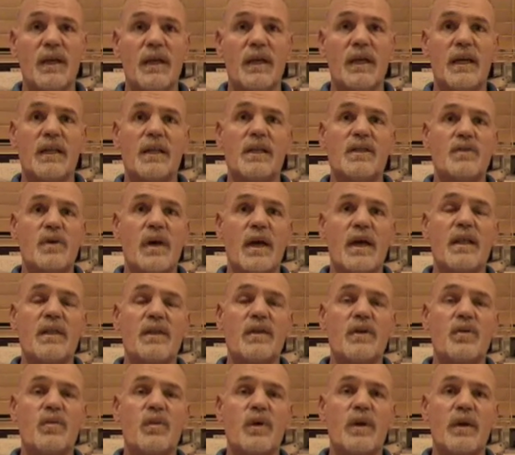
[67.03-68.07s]
And in
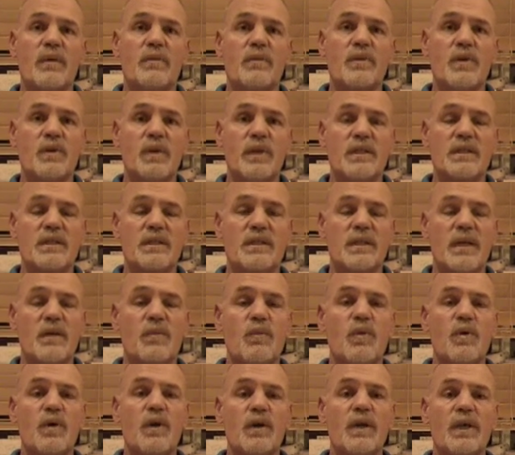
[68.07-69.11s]
triathlon, what I'm doing is
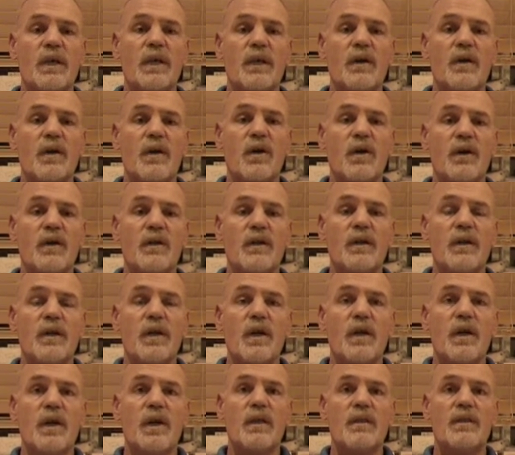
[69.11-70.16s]
I'm working on
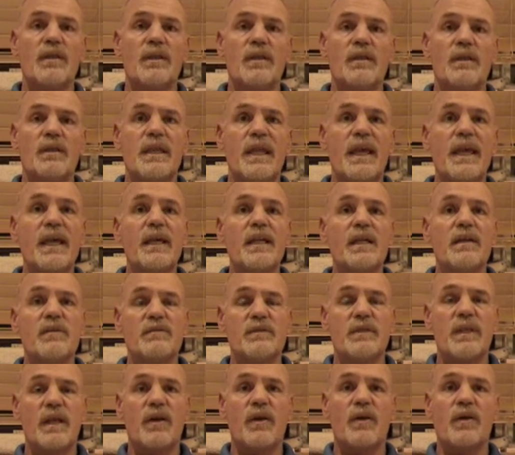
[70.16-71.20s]
the
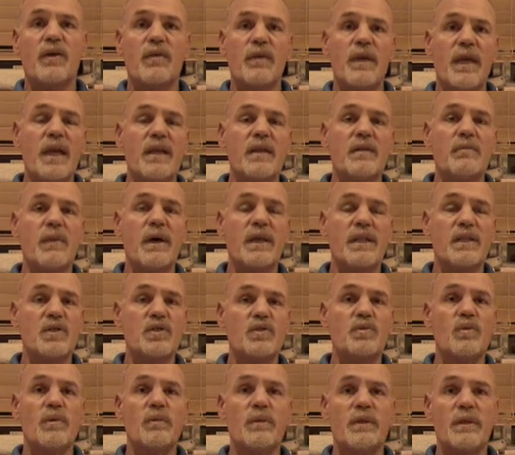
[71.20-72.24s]
negatives that are created by the
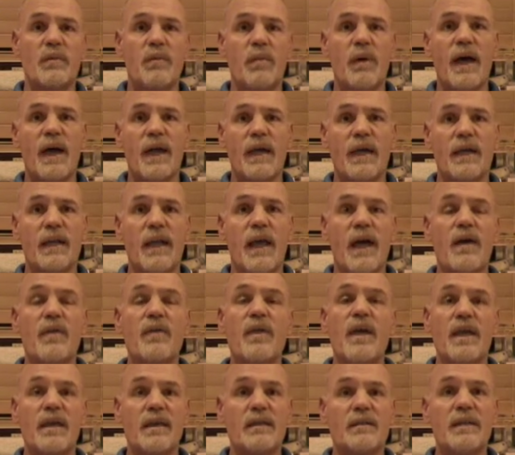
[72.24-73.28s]
swim and the bike and how
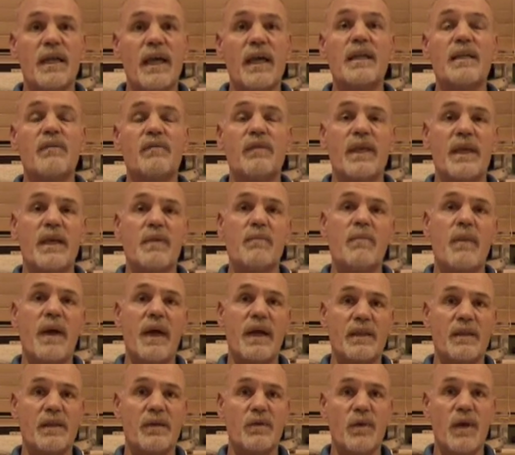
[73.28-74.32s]
they negatively
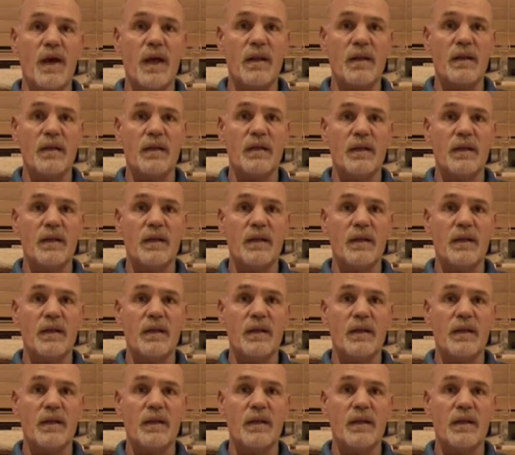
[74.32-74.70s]
impact the run.